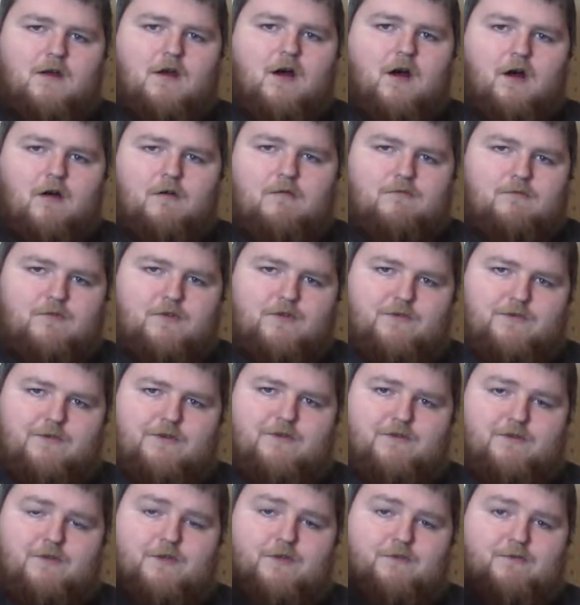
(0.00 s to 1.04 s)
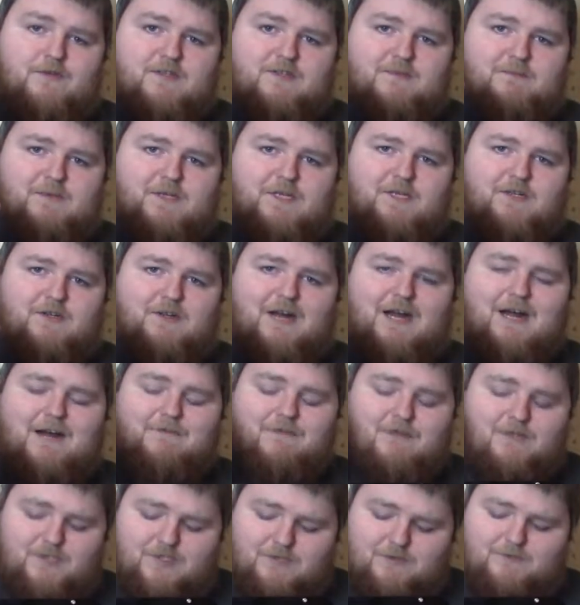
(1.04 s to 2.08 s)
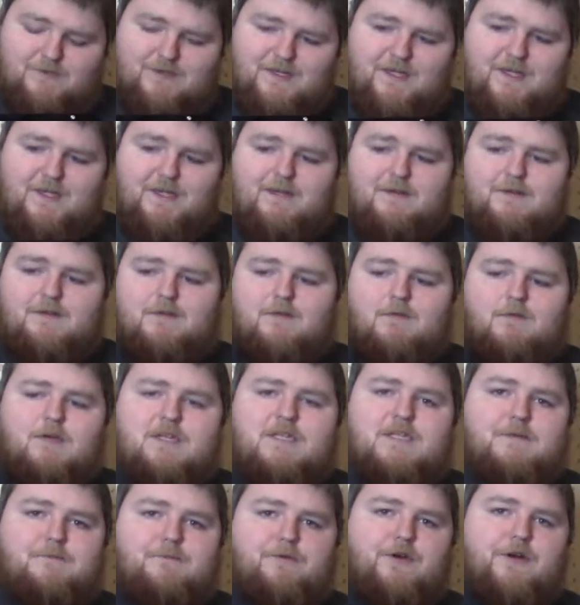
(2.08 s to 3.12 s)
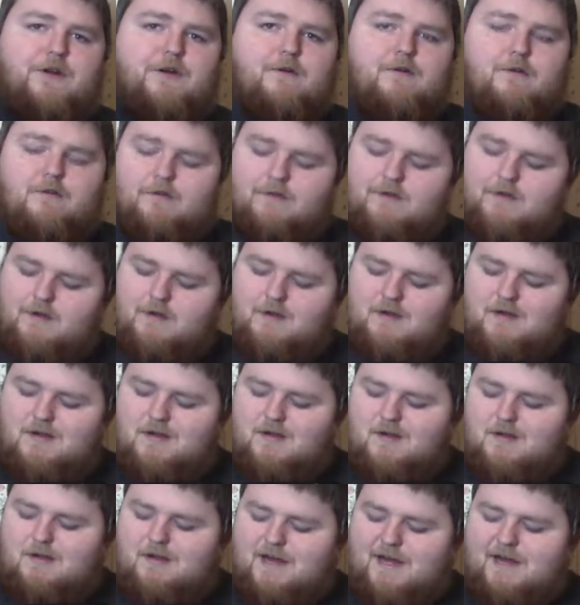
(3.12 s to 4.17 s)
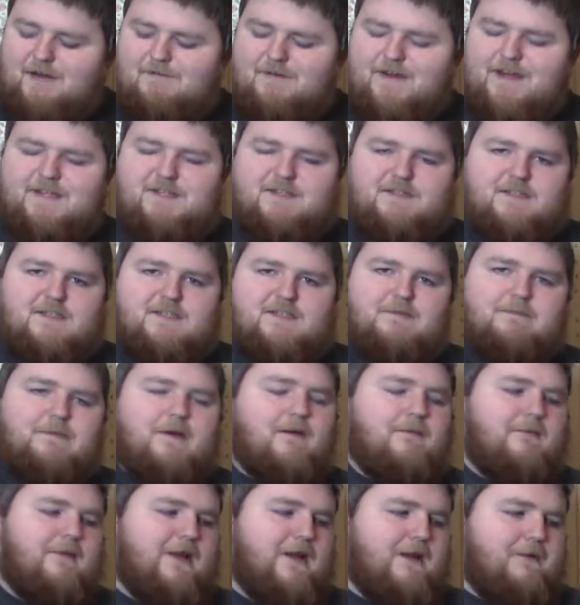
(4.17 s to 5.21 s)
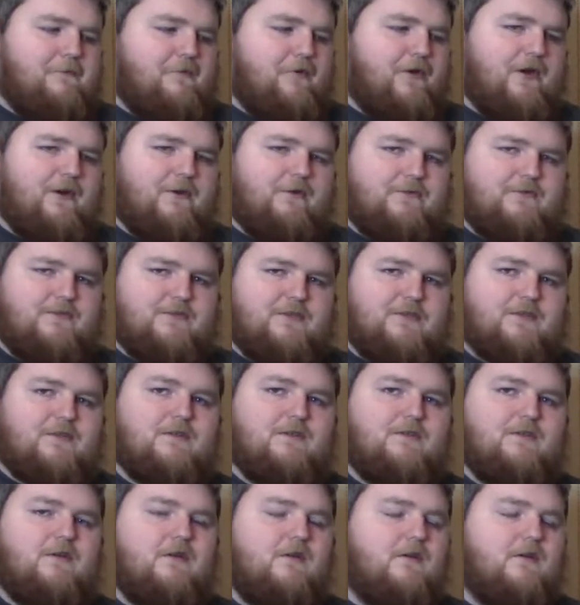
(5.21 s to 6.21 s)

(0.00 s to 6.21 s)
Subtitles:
on your USB drive that you get with the printer? I've asked this about many printers.